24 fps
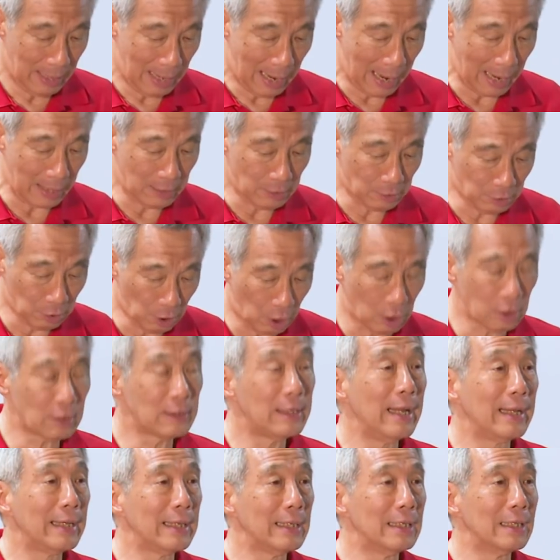had not
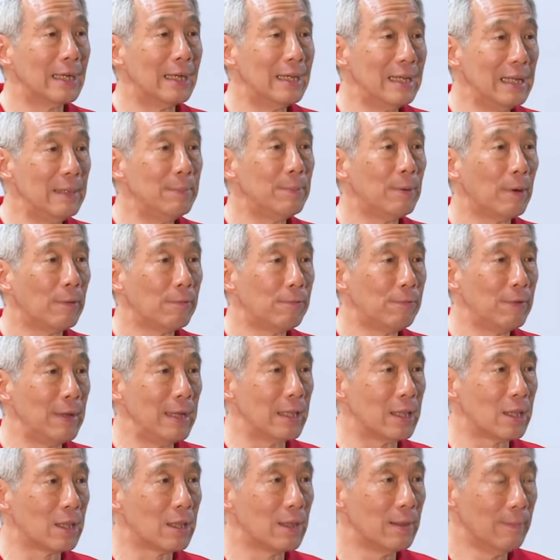taken a leap of
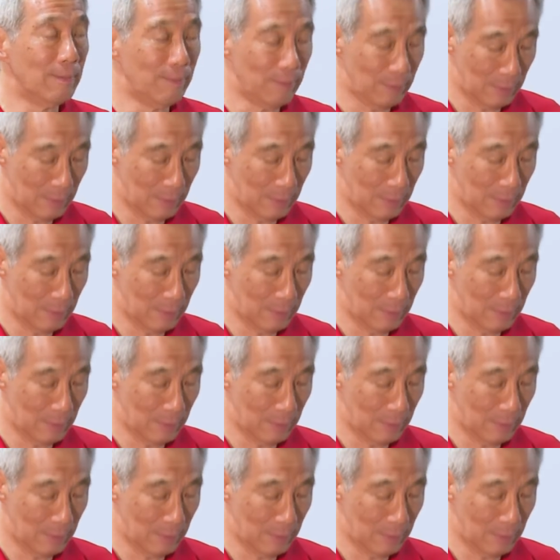faith